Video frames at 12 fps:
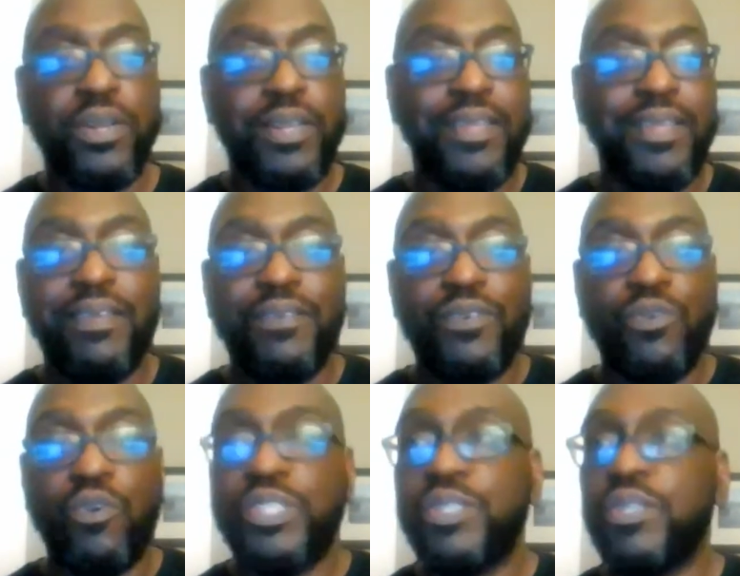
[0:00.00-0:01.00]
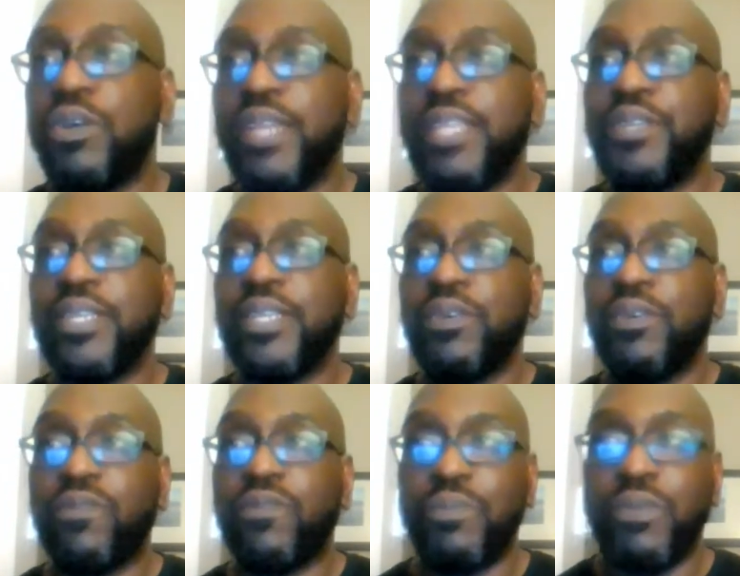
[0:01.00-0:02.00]
Of course, you know that you can go
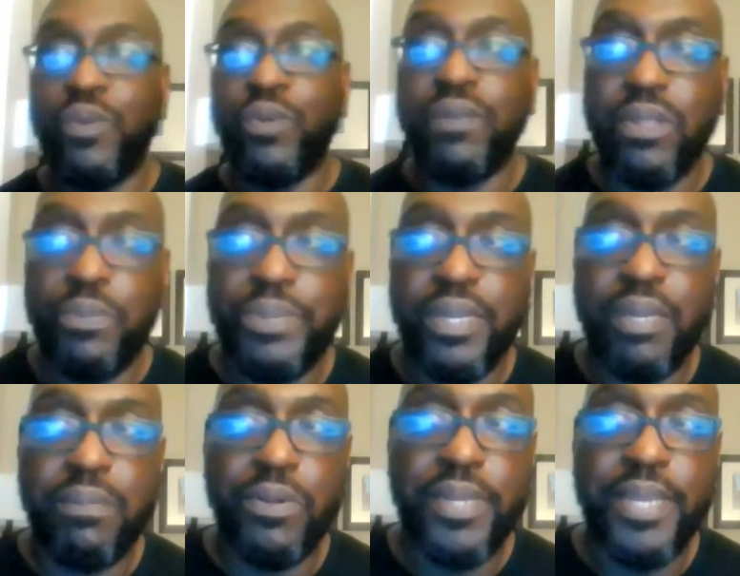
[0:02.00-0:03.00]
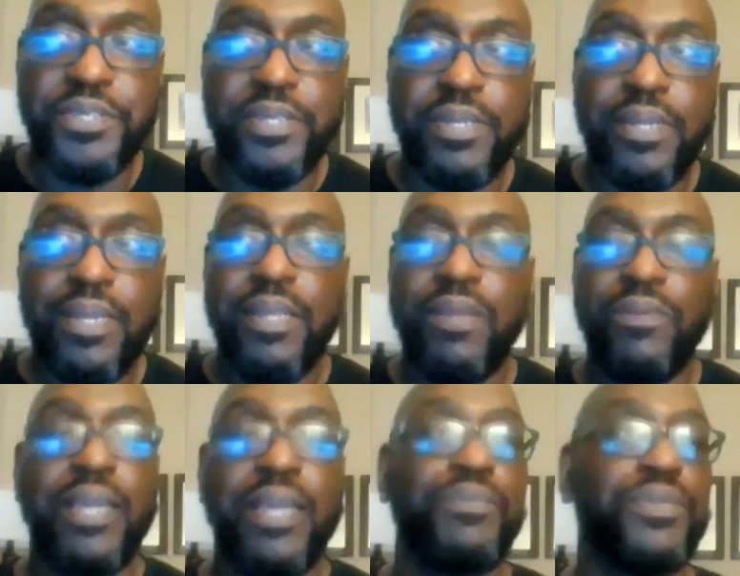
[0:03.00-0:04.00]
from whatever pickup location, right?